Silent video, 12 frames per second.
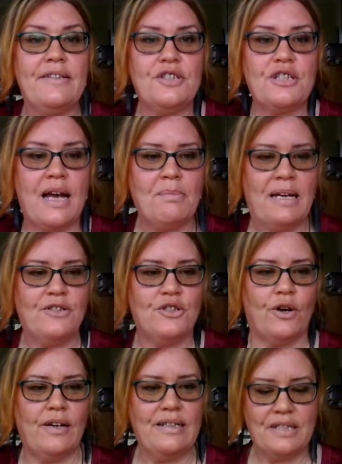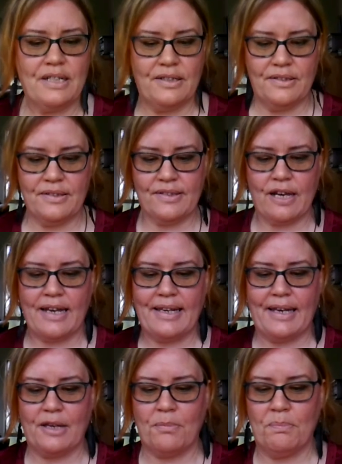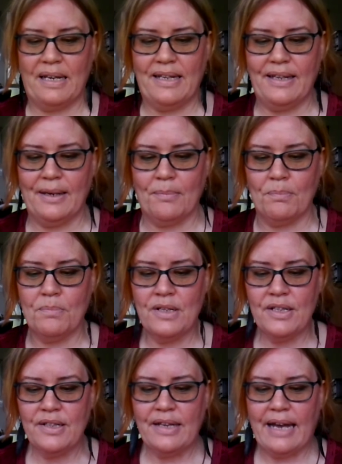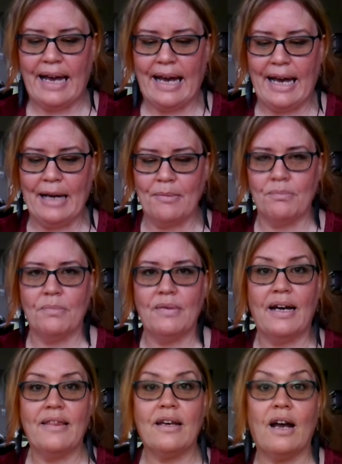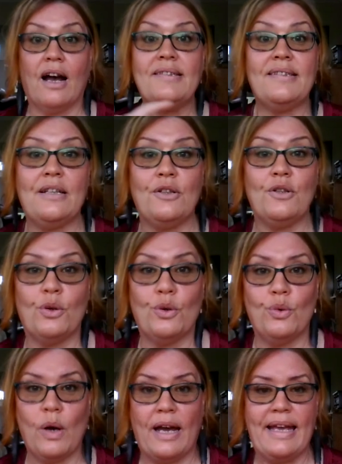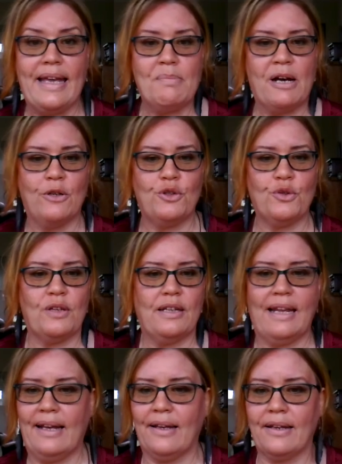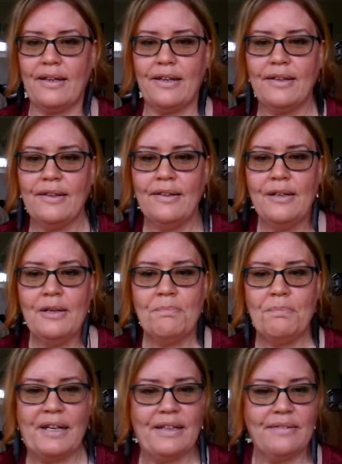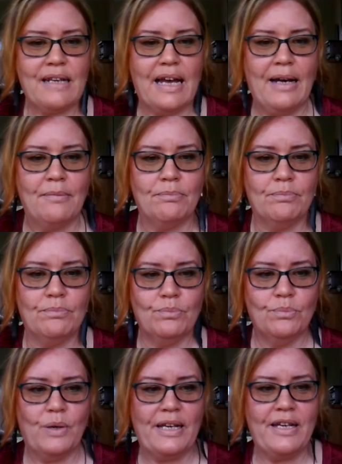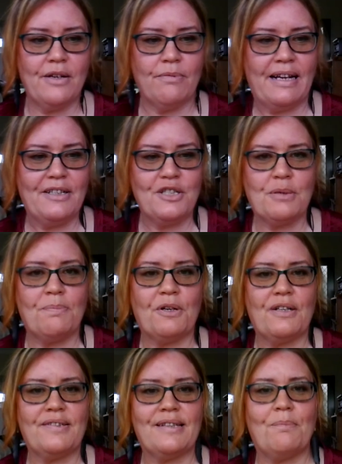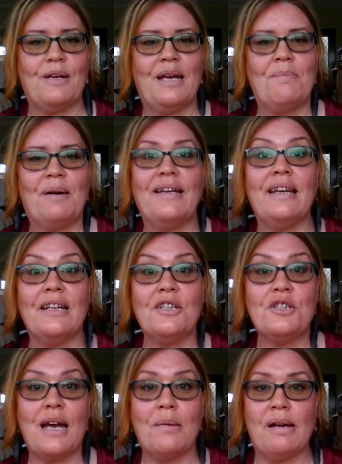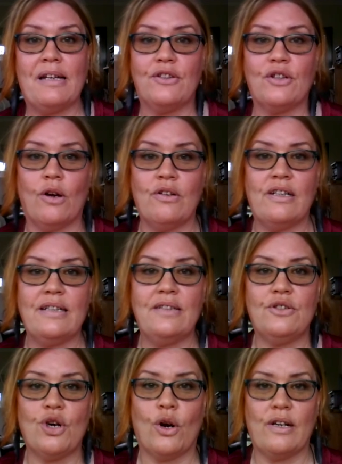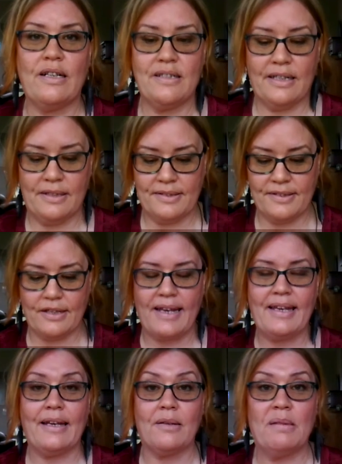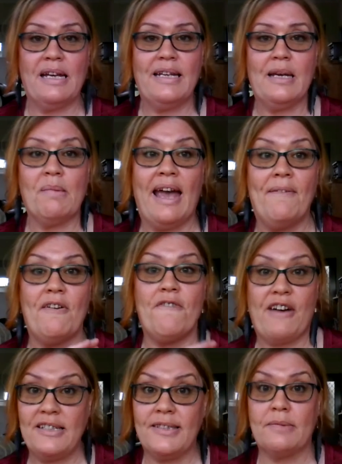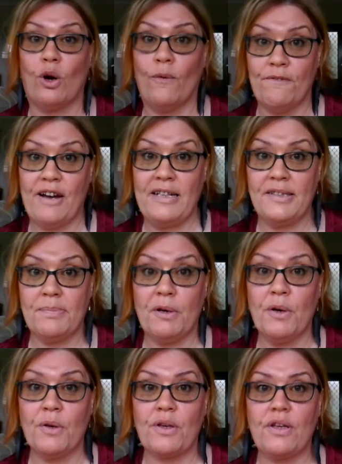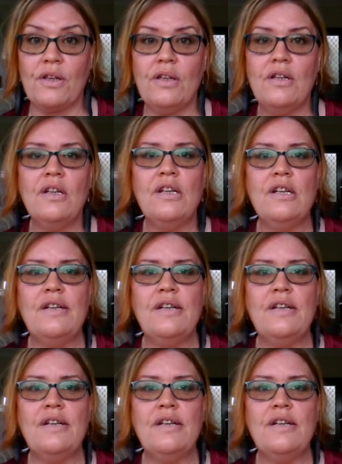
me is Charmaine Torrington, psychic medium. I think I emailed you the link, but we can arrange to put it somewhere. But yeah, Charmaine Torrington, psychic medium. I have a face on Facebook,